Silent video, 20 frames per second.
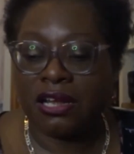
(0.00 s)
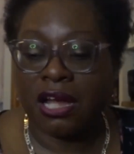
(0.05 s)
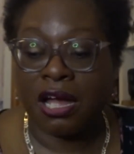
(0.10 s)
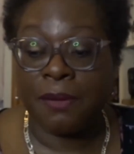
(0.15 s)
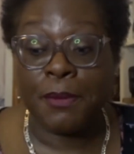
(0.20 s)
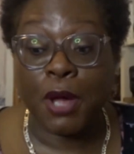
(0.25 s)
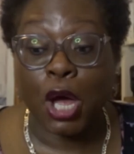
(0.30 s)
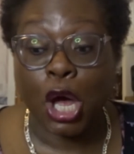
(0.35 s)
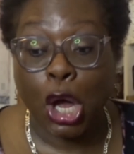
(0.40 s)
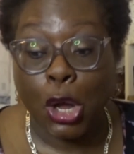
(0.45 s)

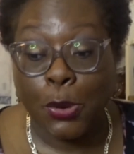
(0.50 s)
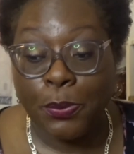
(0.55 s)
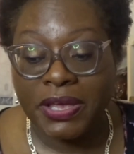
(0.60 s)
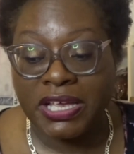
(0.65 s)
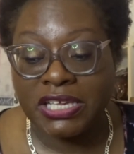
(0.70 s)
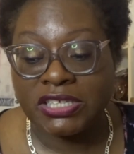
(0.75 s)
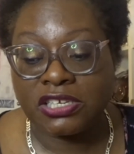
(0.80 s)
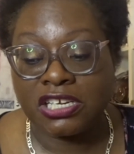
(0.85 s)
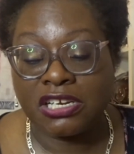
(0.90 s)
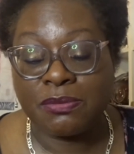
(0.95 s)
I'm
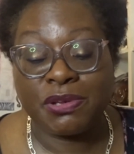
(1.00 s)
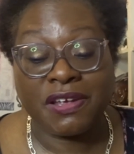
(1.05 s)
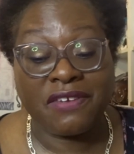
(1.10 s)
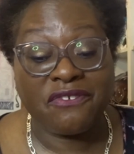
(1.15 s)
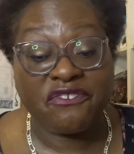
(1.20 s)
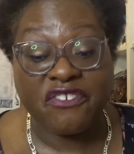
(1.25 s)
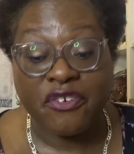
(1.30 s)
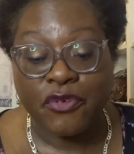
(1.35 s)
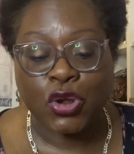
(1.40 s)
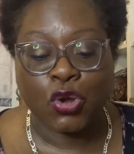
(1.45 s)
hoping it's going to be a
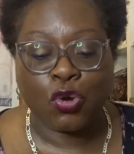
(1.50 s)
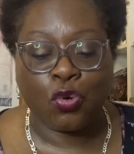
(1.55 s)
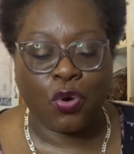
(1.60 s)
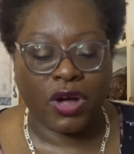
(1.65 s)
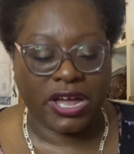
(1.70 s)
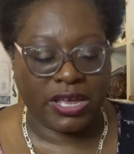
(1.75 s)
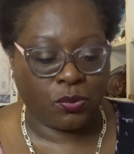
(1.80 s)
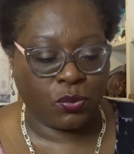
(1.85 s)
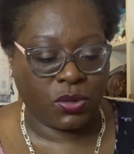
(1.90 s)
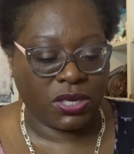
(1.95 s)
very
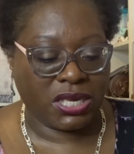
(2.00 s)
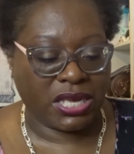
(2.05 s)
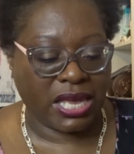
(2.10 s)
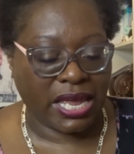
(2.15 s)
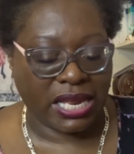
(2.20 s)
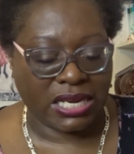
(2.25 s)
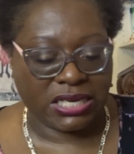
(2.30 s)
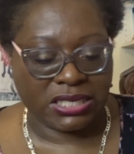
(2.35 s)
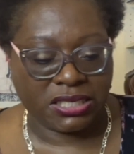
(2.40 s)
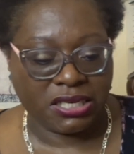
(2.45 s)
quiet
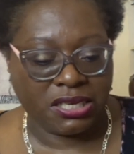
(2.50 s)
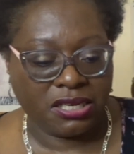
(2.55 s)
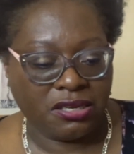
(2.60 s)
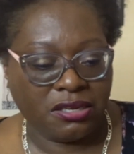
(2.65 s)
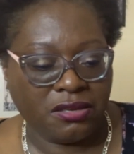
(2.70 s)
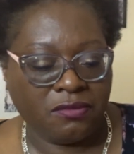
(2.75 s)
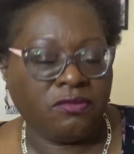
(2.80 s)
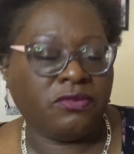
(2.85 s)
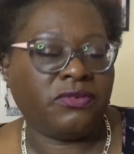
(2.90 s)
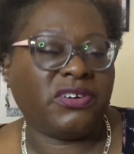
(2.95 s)
weekend
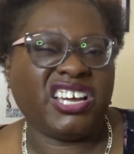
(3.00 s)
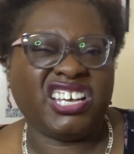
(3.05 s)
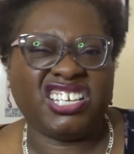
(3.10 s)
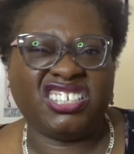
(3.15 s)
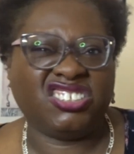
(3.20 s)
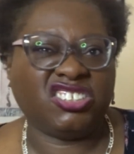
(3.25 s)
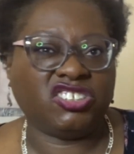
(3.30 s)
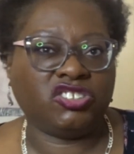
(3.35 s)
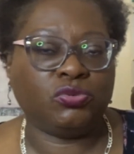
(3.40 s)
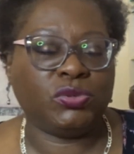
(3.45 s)
where I
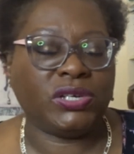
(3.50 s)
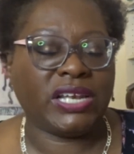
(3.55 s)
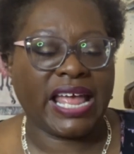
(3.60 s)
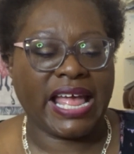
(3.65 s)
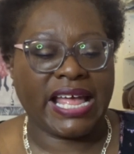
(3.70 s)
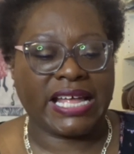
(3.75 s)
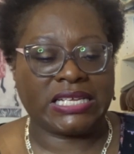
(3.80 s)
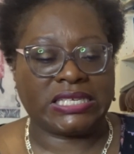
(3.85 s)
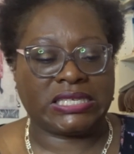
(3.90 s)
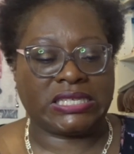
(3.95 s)
can just
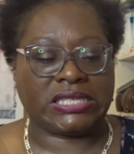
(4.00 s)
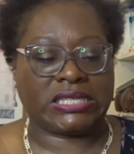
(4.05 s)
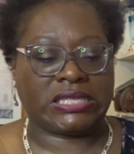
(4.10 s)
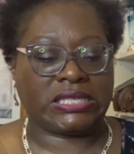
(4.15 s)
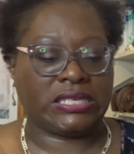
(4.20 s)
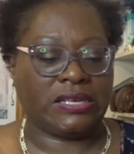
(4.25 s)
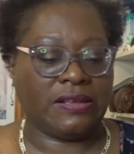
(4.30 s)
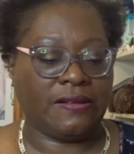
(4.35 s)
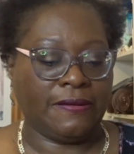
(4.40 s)
relax.